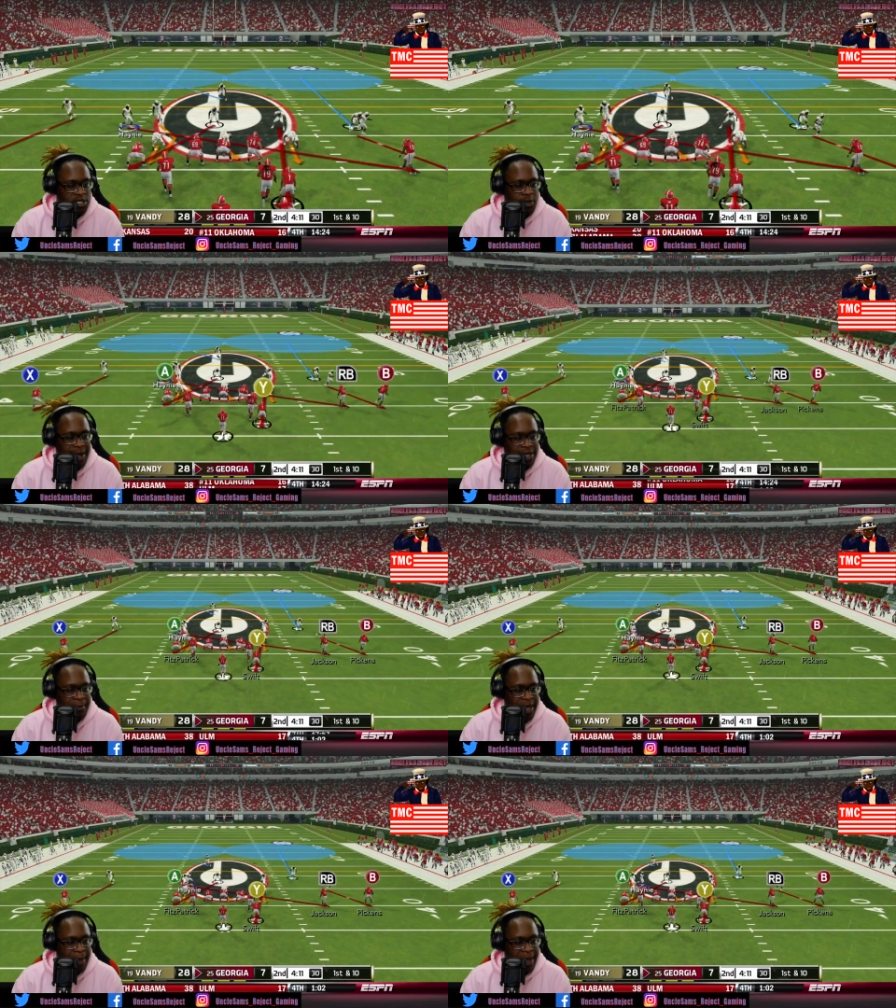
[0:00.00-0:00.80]
Let's go back to
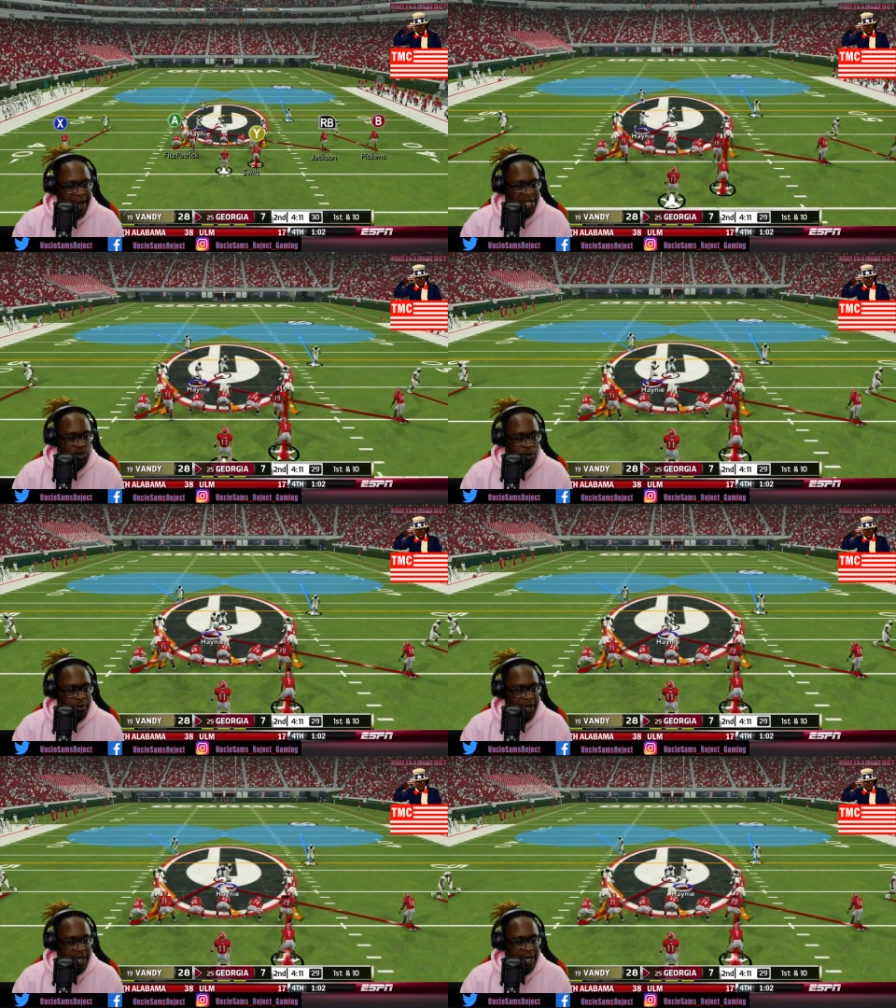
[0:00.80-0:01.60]
man. Man is where
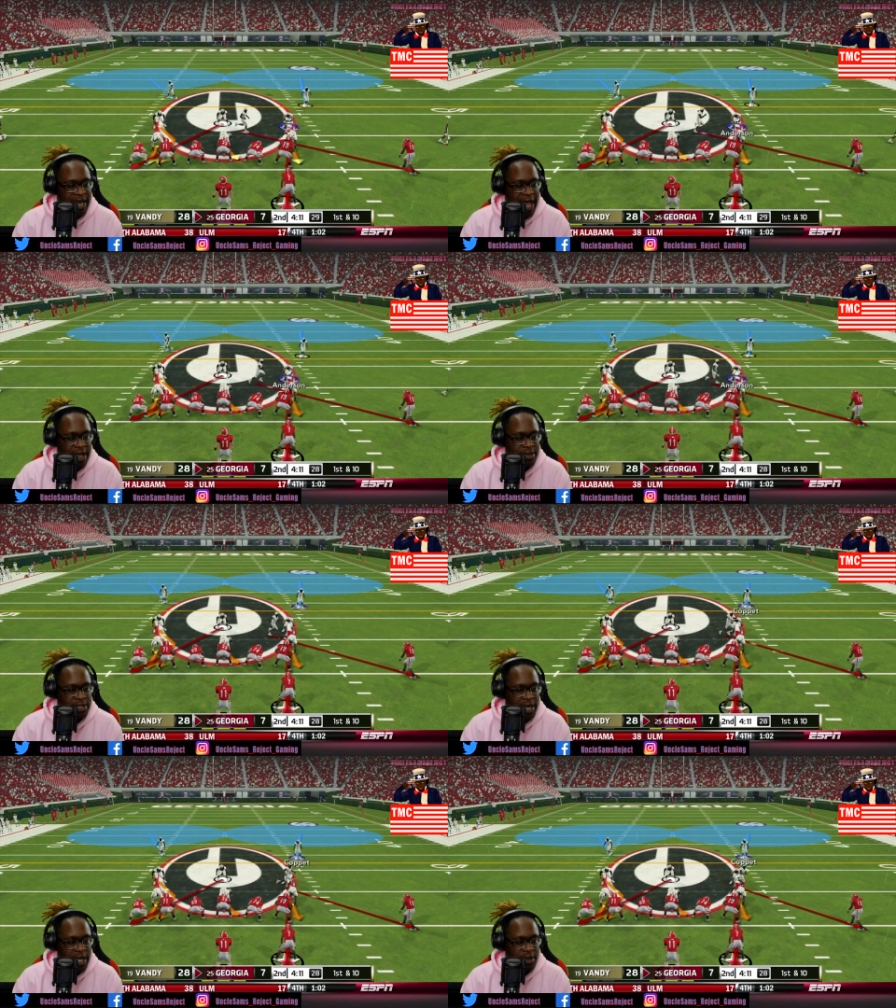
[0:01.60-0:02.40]
we've been eating at
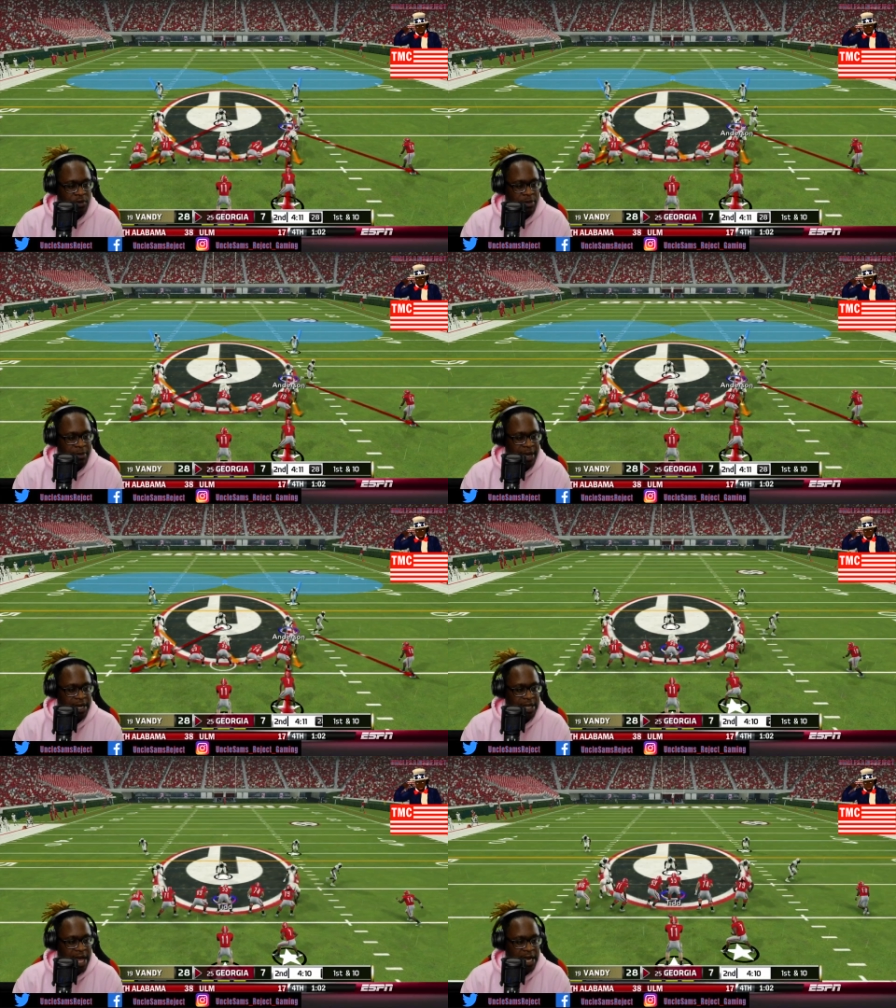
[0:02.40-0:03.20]
today. We've been
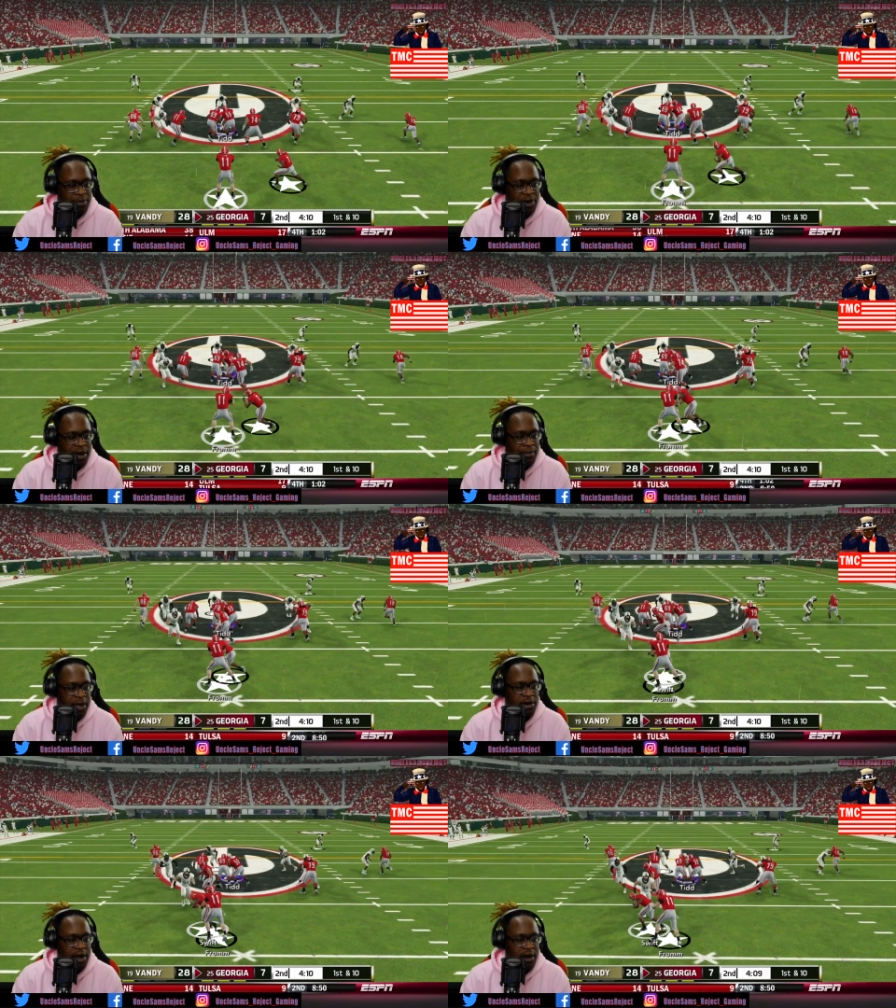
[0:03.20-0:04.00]
making a lot of bread and
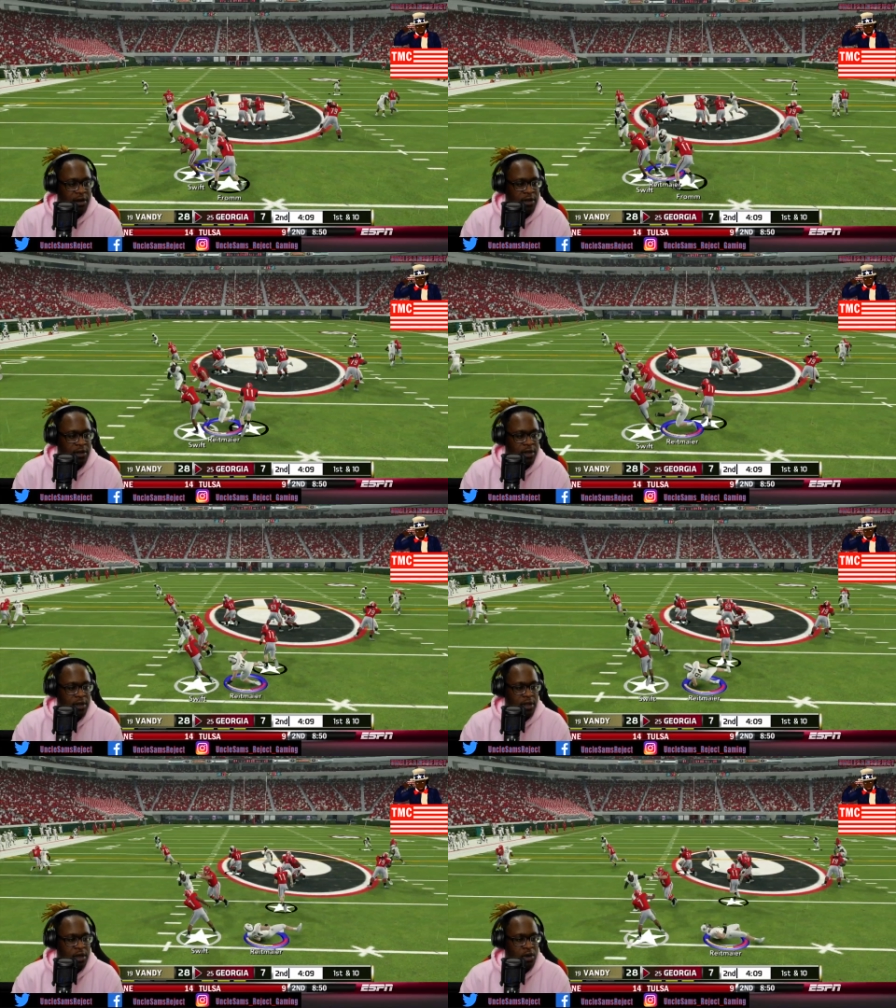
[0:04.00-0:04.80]
butter there.
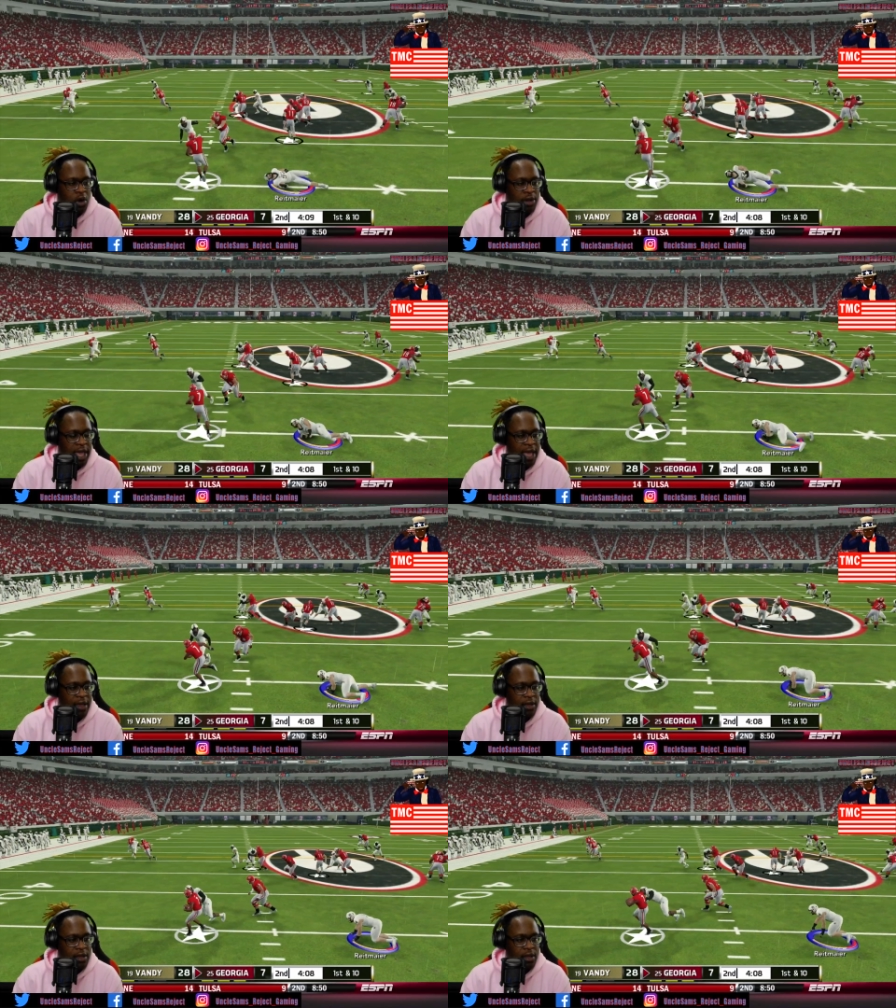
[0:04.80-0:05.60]
Oh,
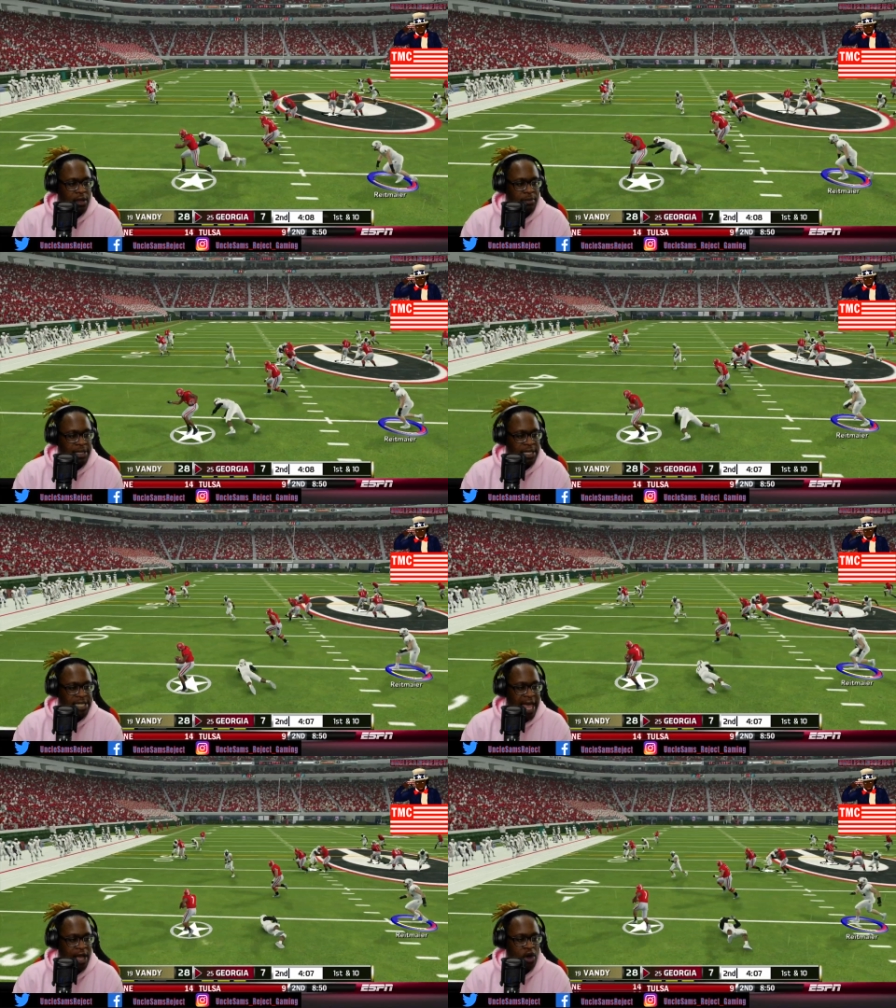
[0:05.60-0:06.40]
yeah. Make the
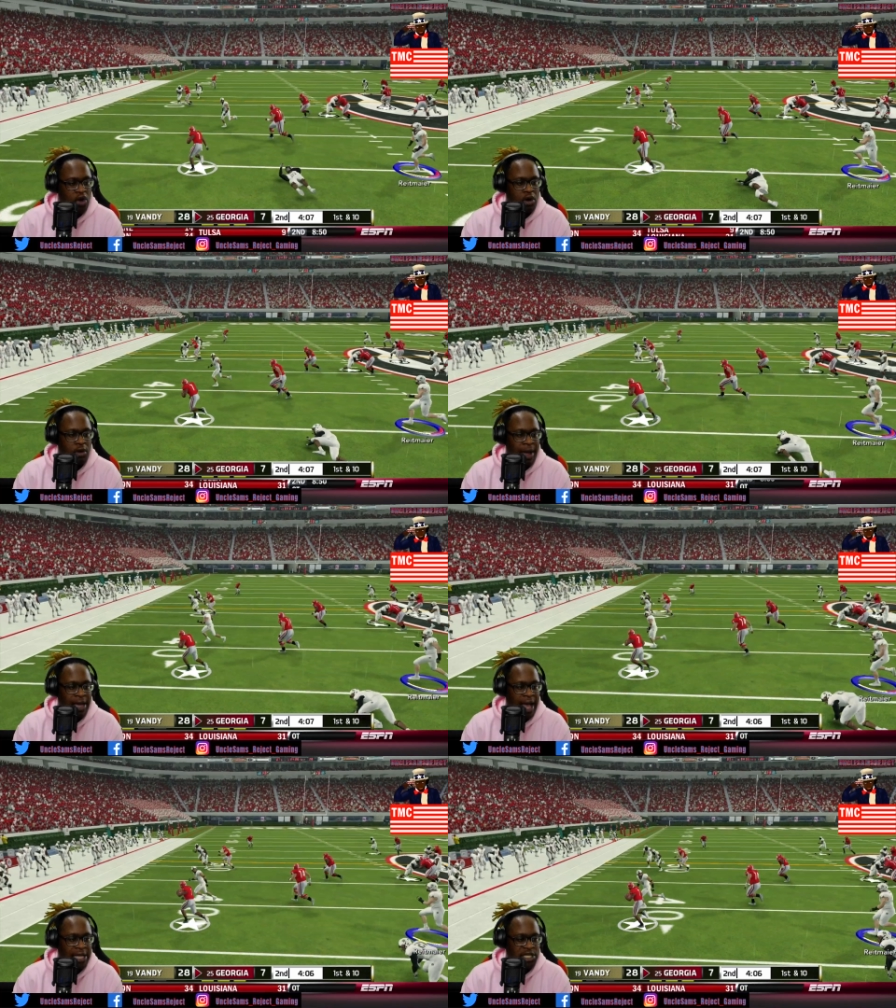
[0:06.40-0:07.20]
tackle. Oh,
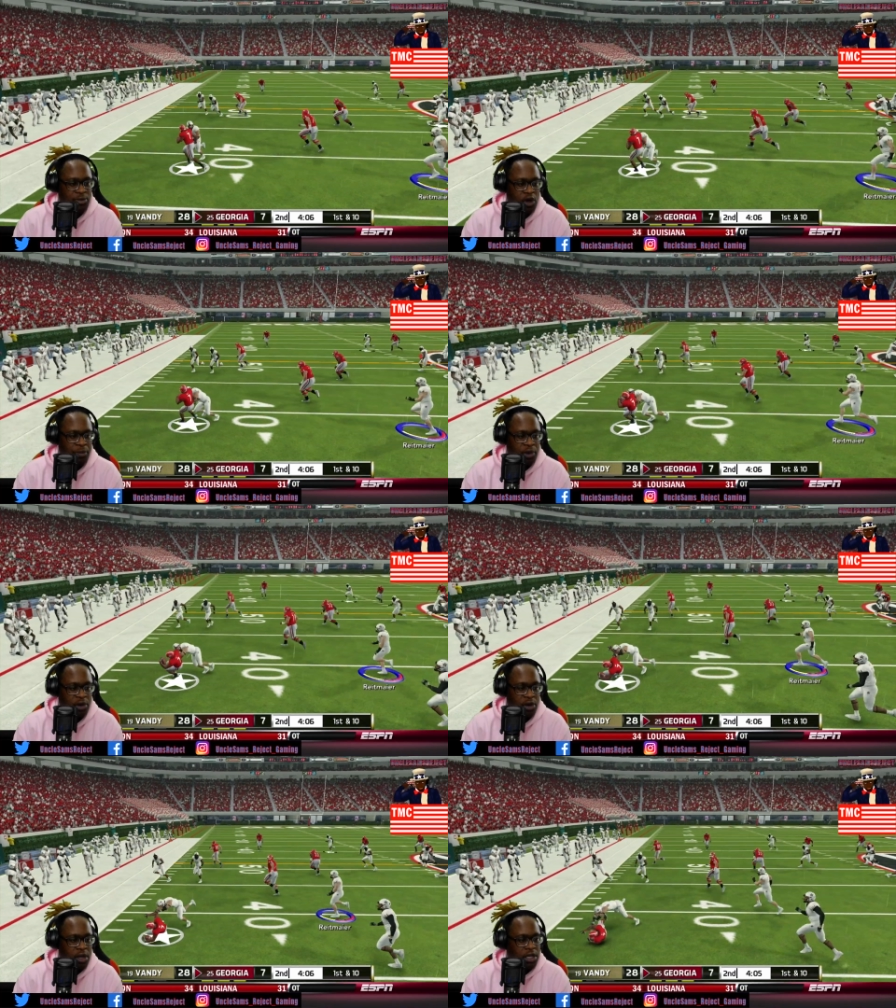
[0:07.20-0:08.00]
my gosh. Come on,
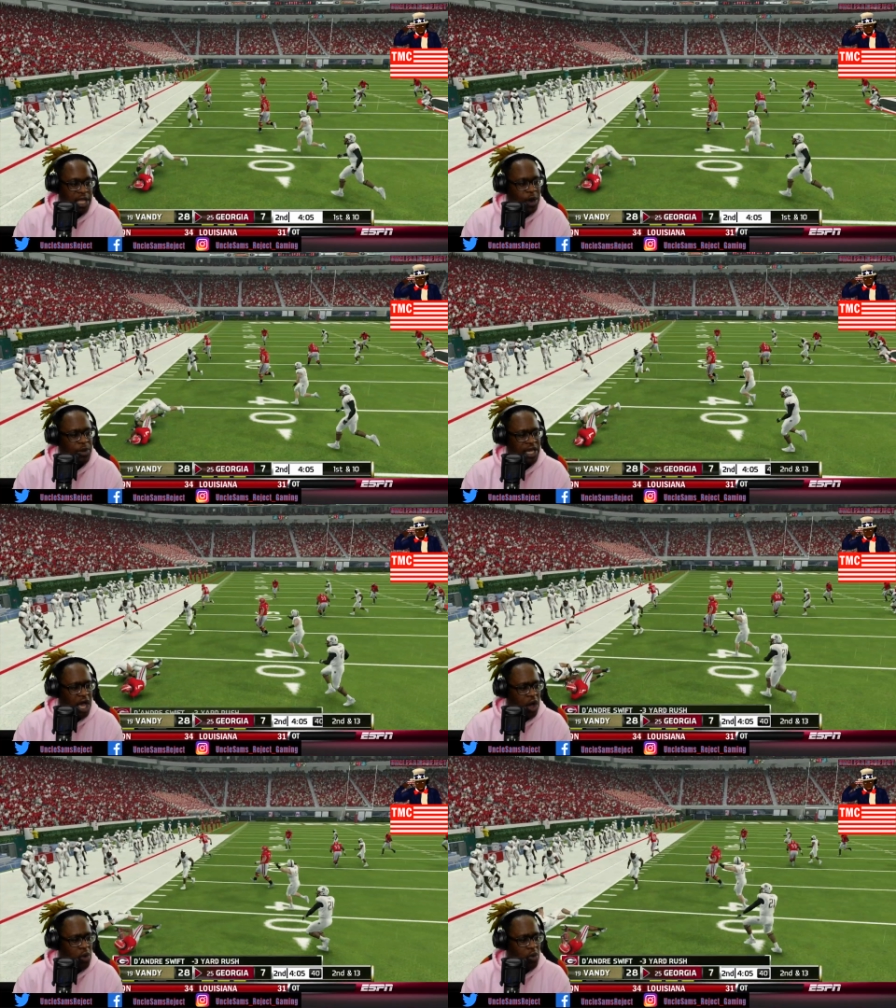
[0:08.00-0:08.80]
computer. There we
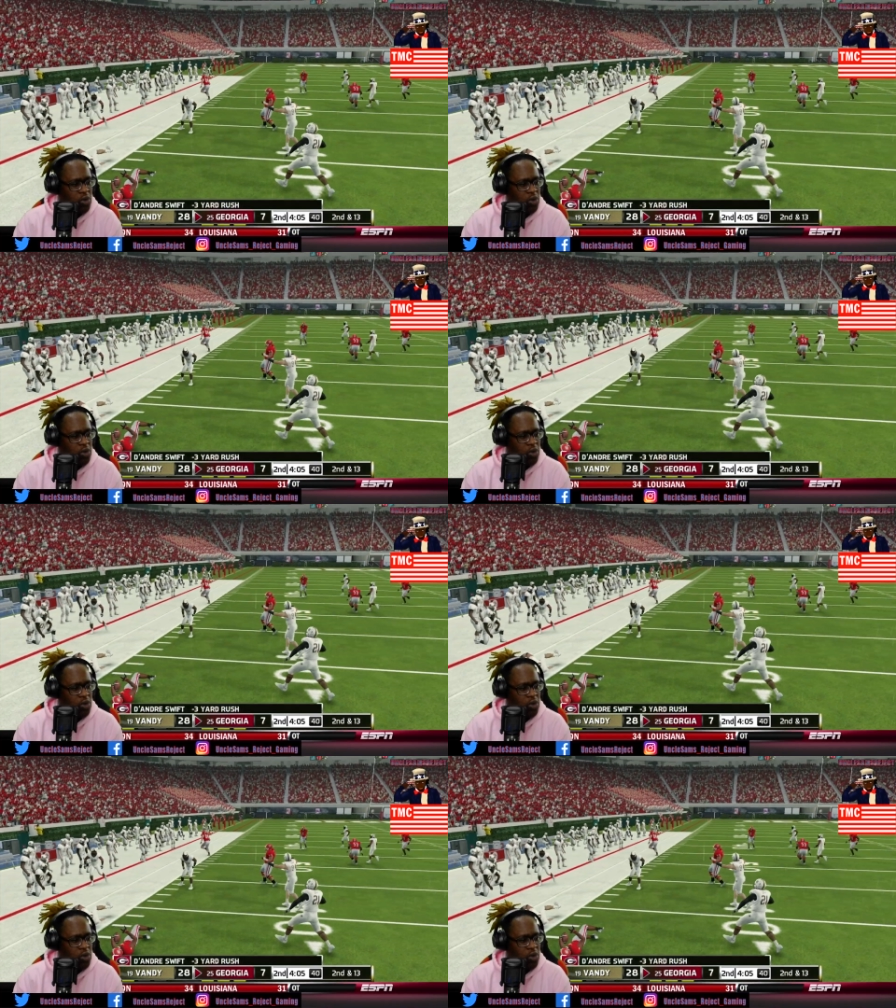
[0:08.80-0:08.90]
go.